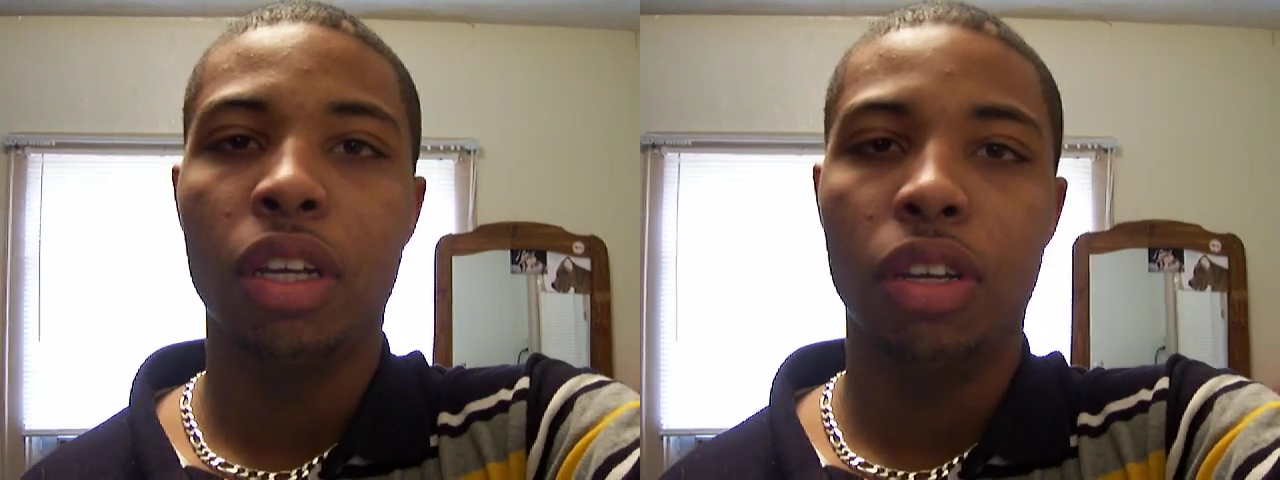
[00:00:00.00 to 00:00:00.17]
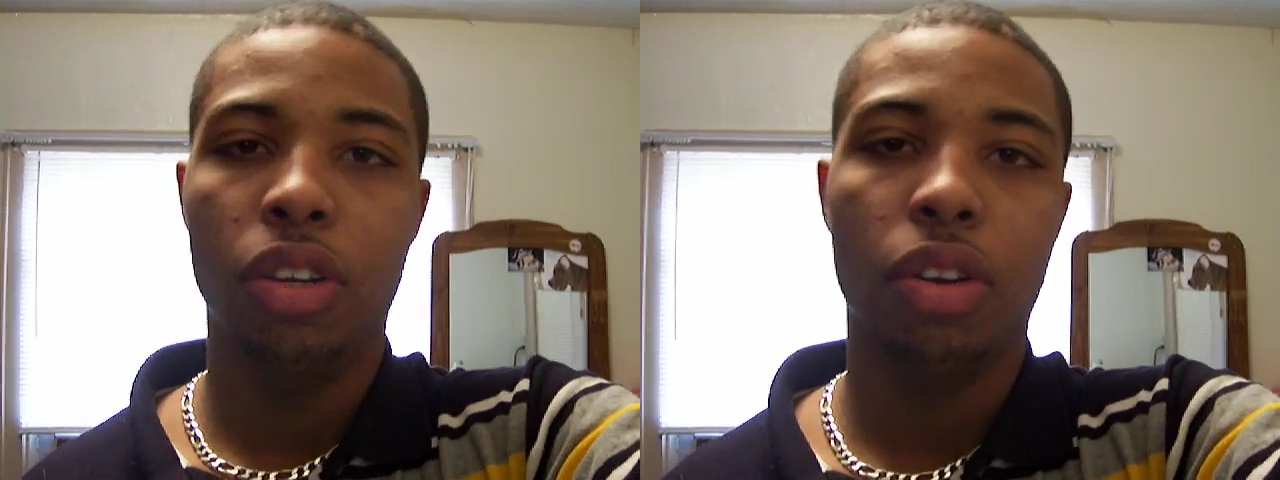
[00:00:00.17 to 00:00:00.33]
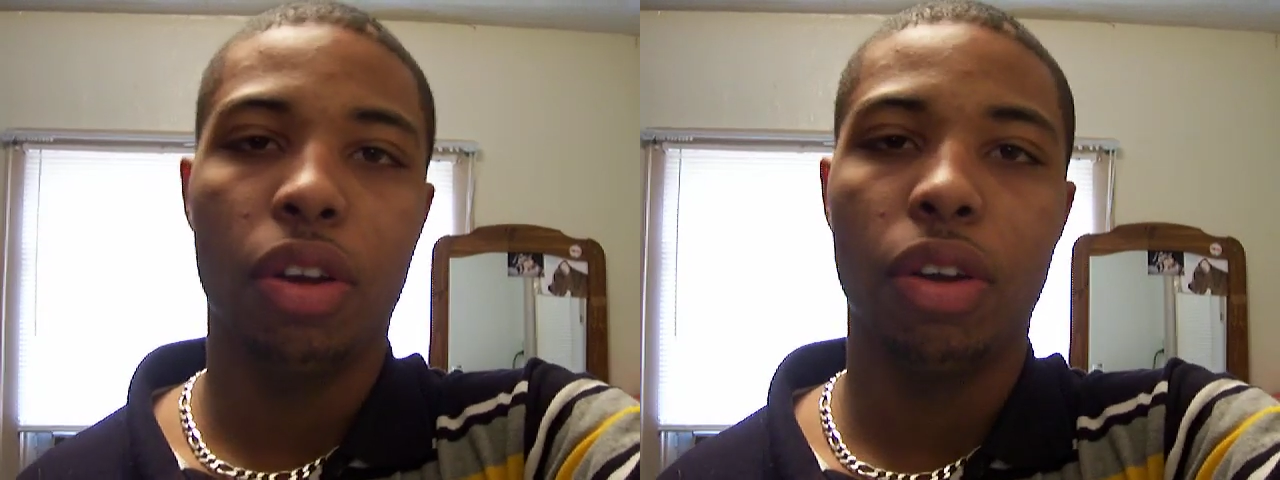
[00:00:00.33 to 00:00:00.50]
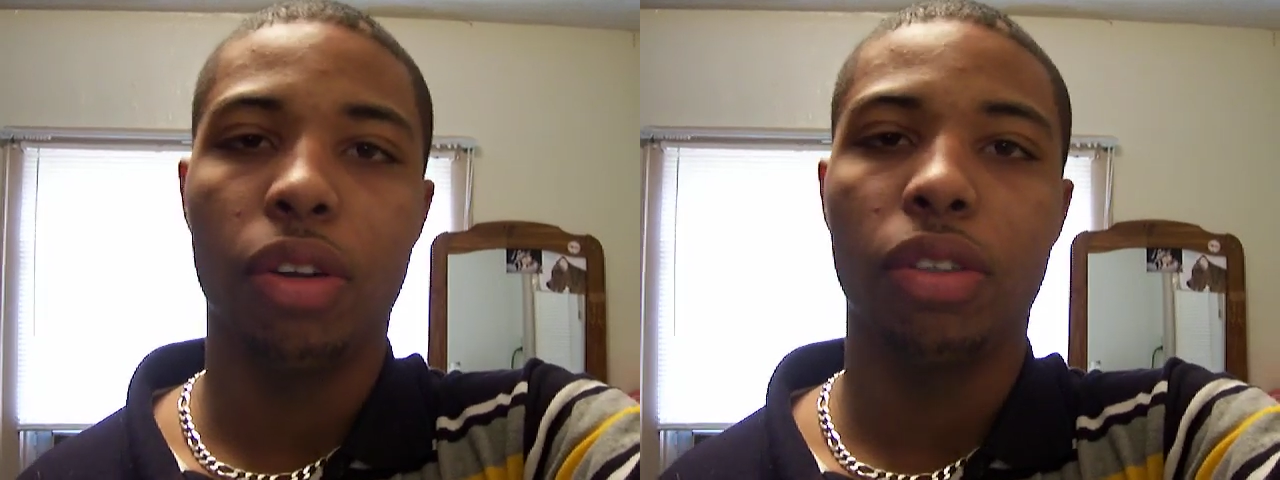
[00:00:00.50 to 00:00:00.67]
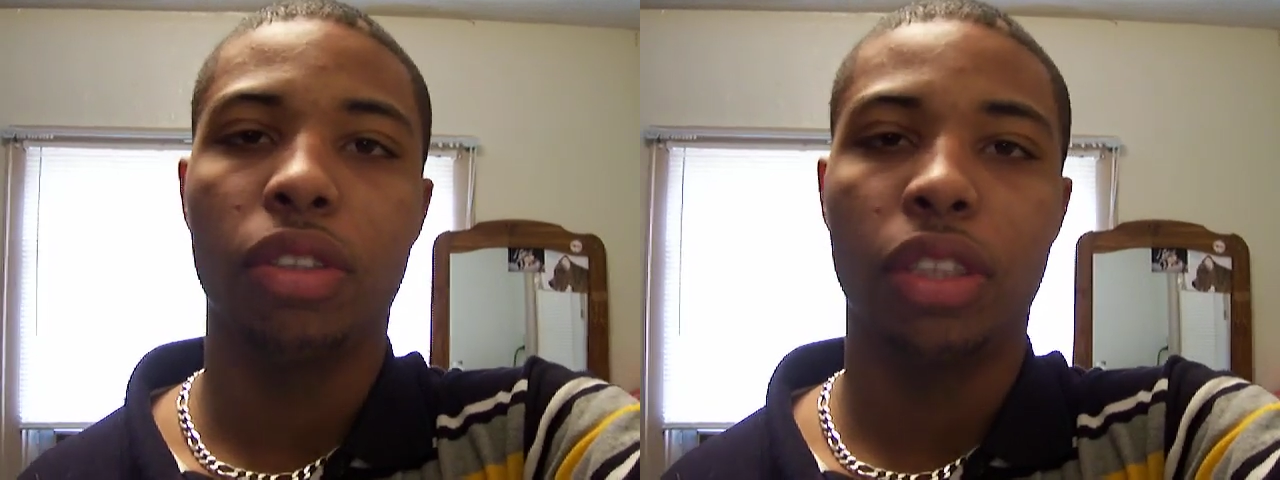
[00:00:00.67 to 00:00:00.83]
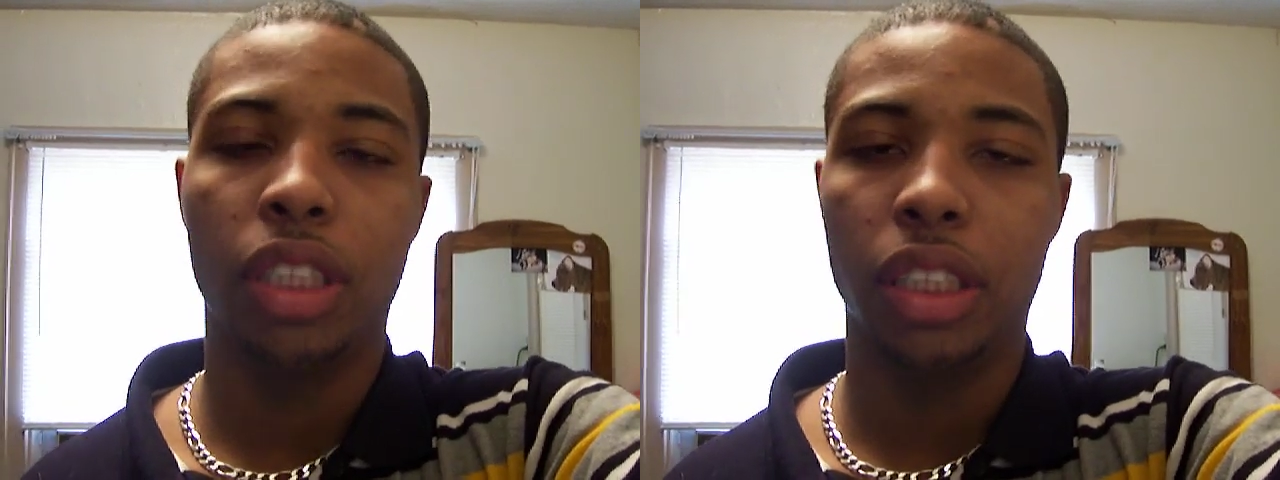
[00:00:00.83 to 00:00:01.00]
You know,
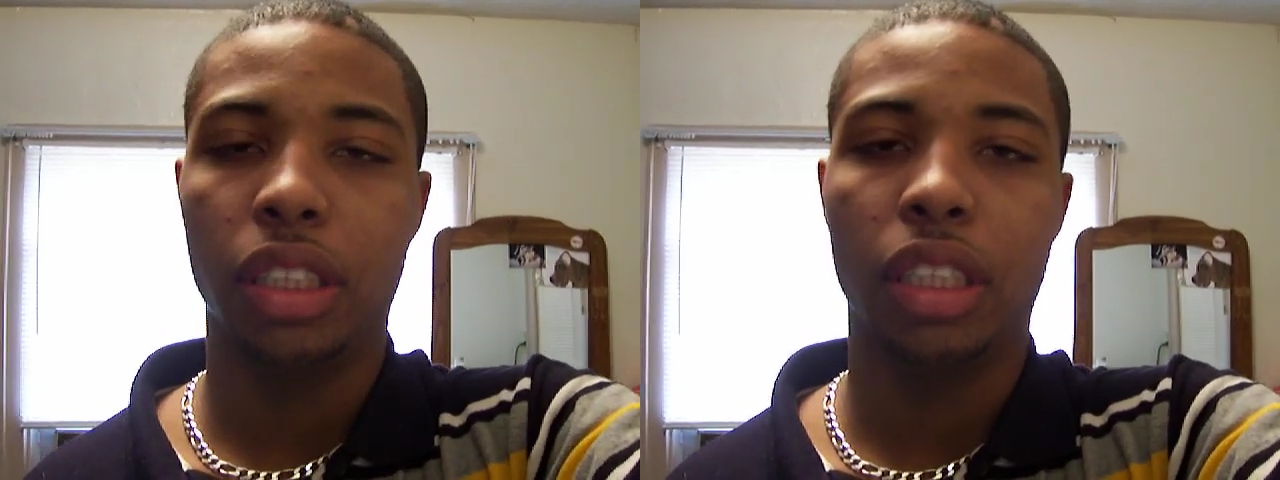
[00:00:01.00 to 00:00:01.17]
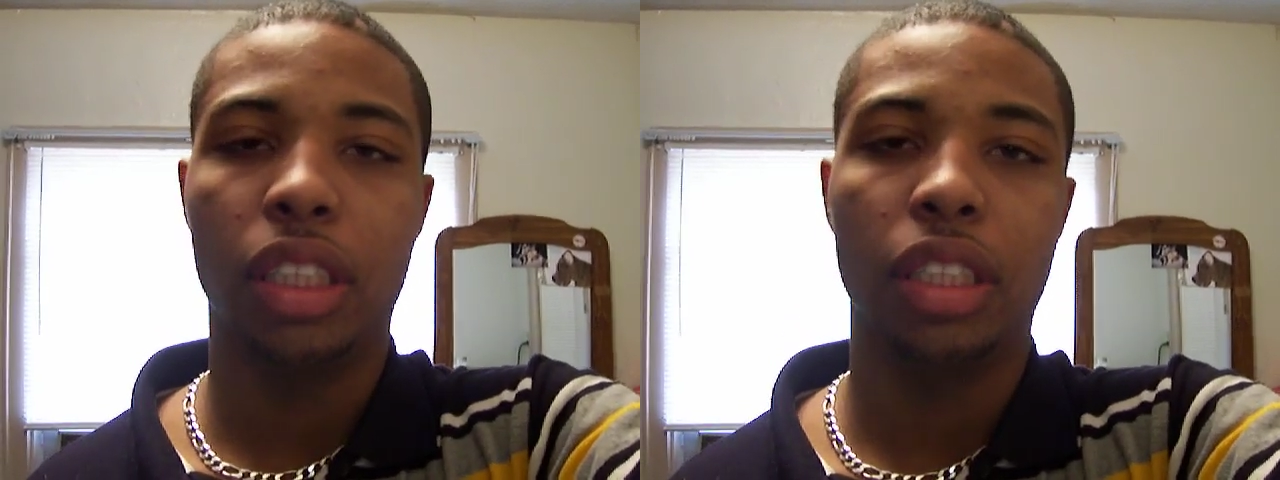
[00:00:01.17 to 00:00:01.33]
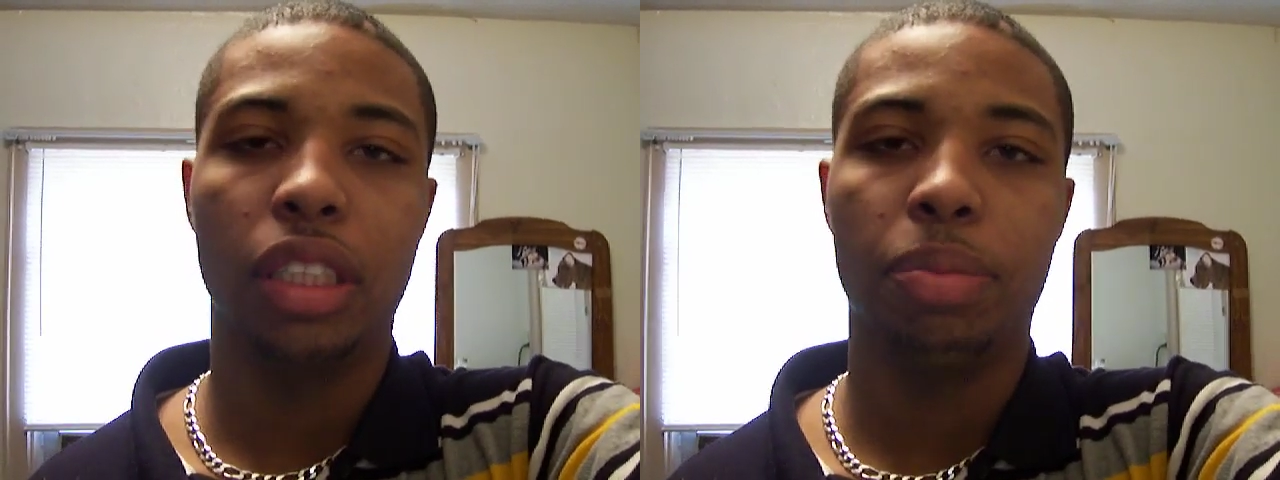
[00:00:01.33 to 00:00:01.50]
she's a good.